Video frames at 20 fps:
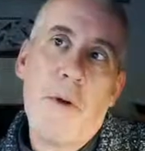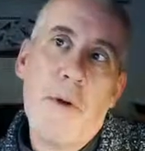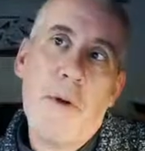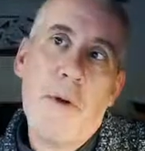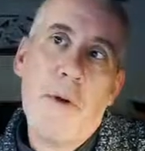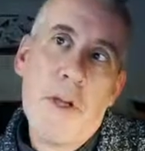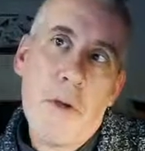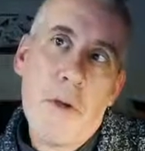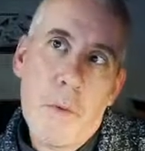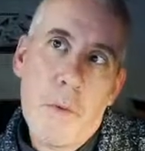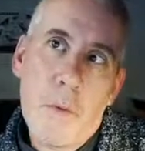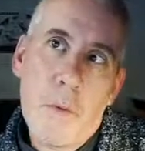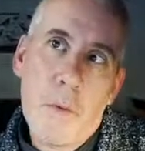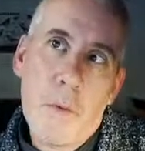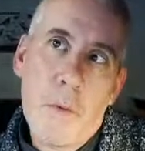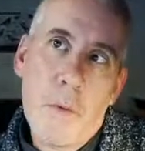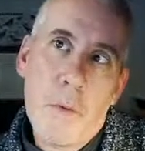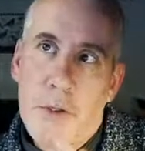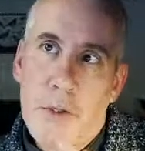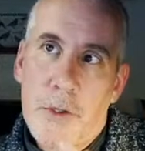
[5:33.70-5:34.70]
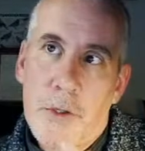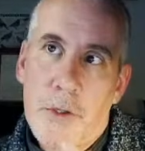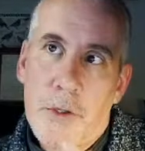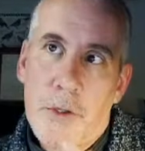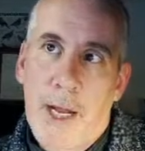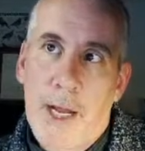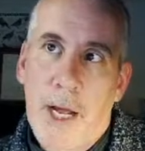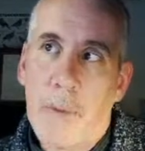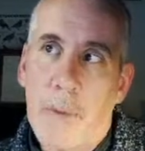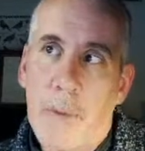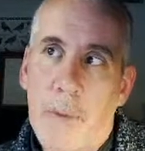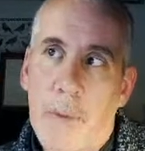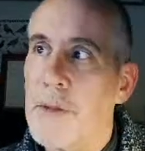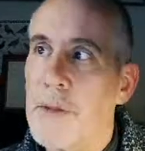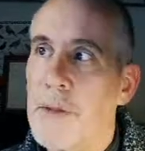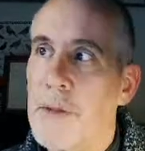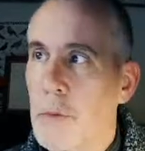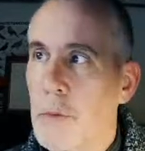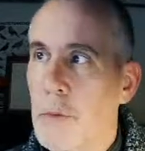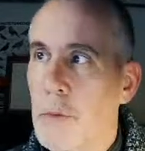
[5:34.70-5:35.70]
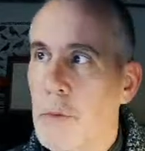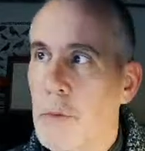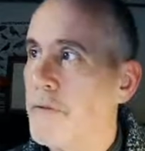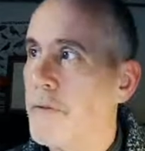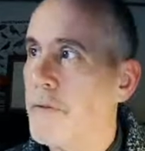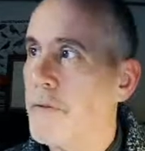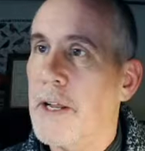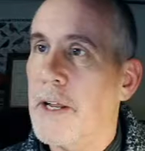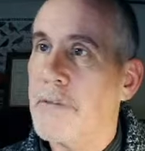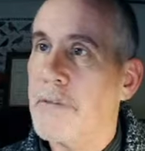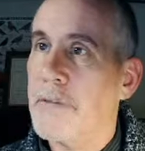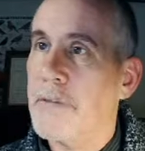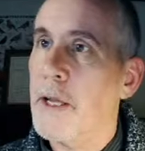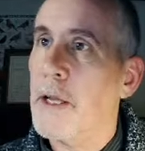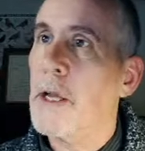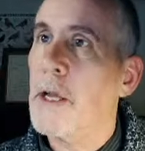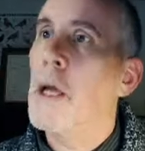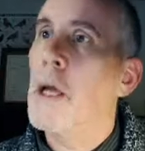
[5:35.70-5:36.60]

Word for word: if you do want any help with it, that's what I do for a living.